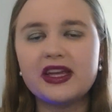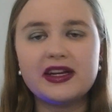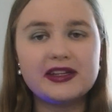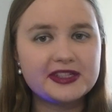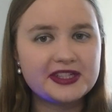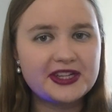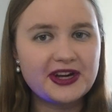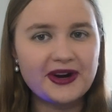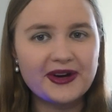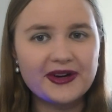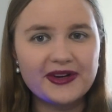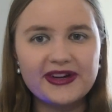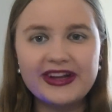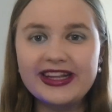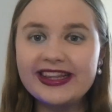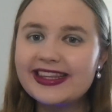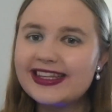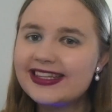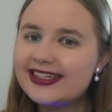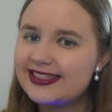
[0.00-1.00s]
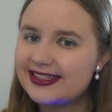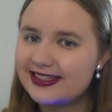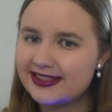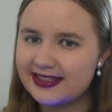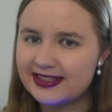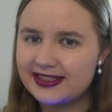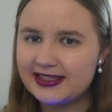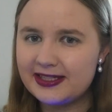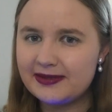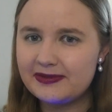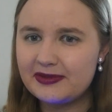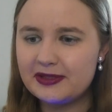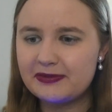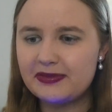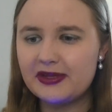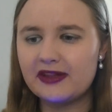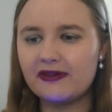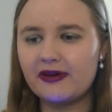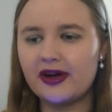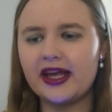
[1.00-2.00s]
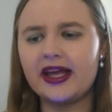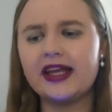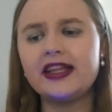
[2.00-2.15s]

So this doesn't seem to be the way.